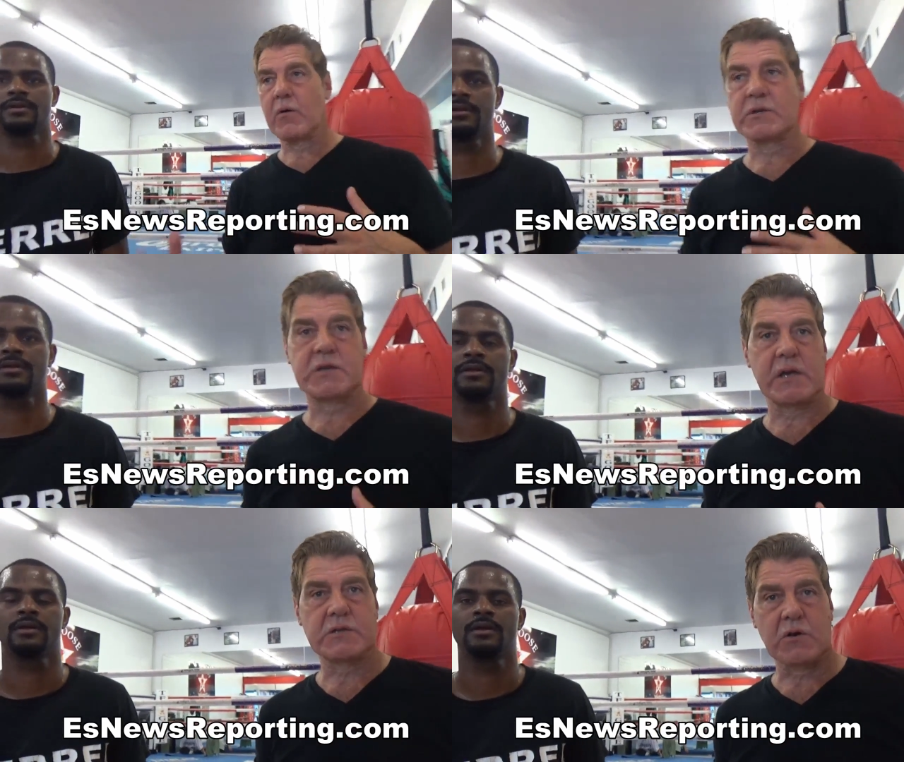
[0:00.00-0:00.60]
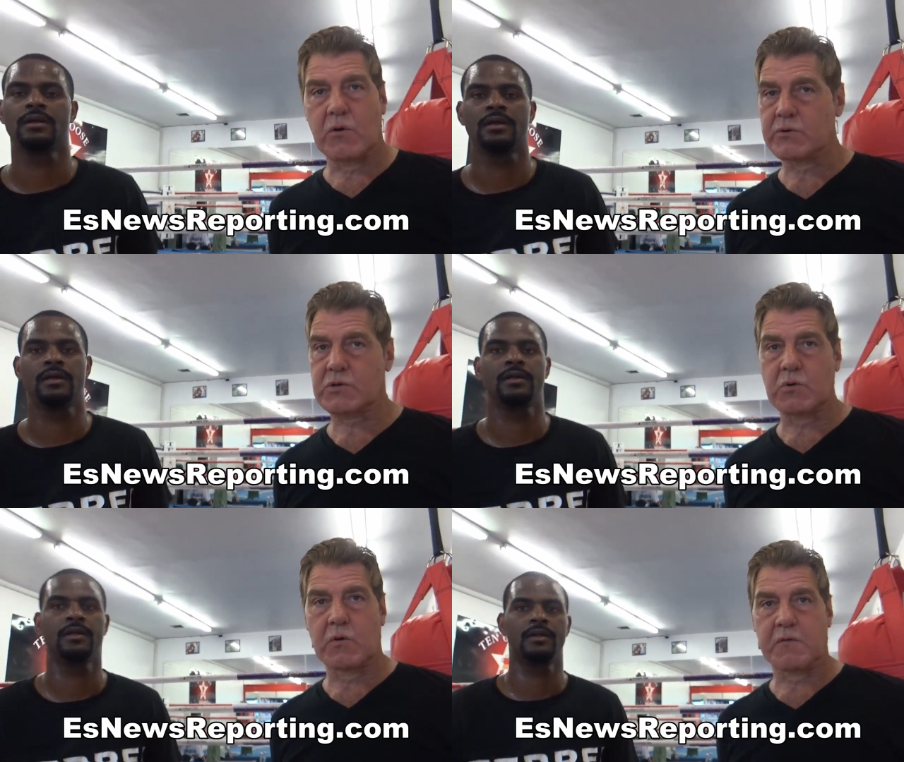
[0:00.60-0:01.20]
Speaker 1: always say he's an old
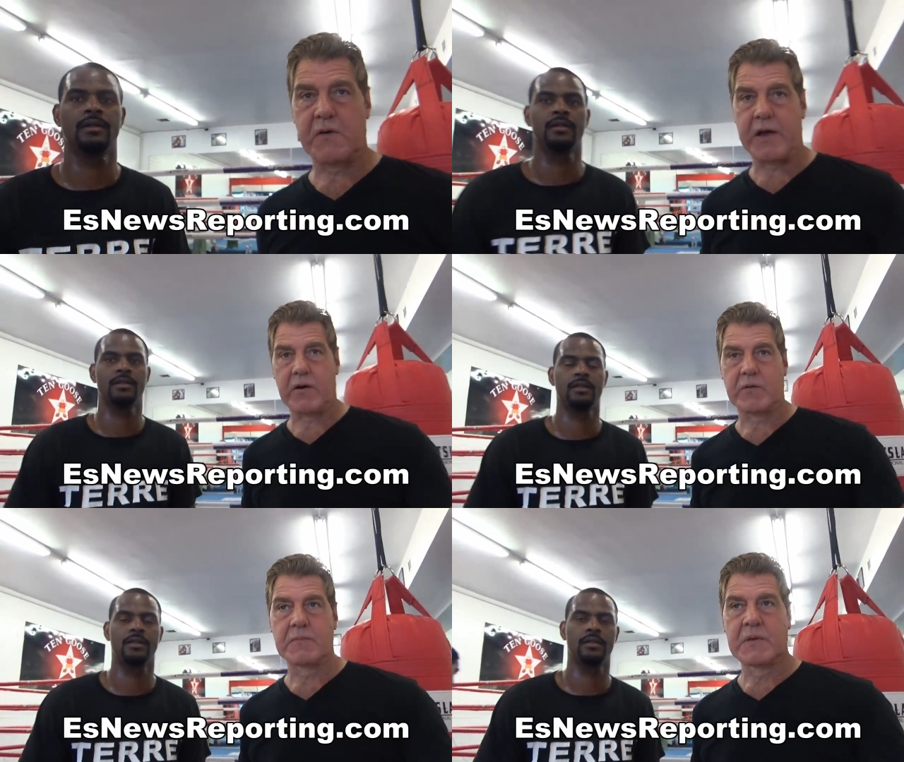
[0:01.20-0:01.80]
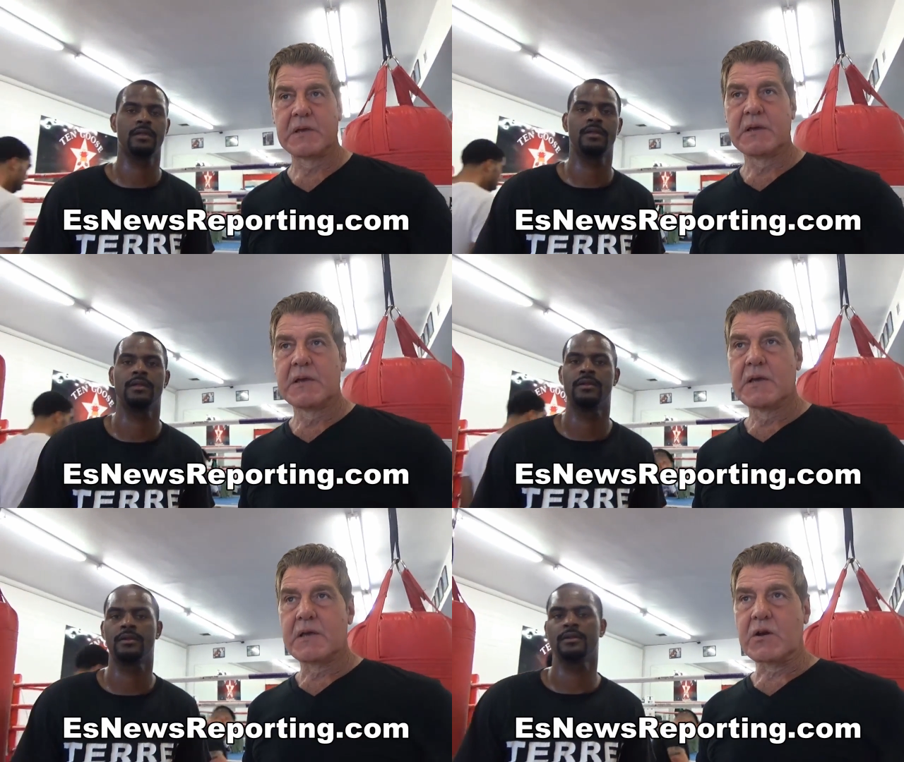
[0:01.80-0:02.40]
school fighter.
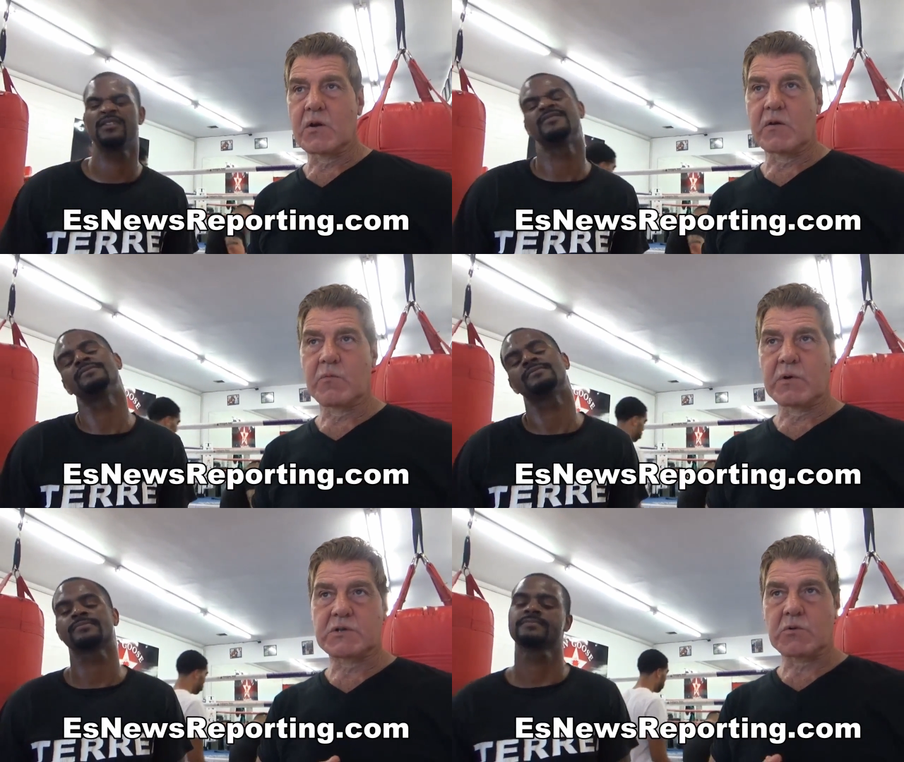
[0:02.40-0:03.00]
You know, when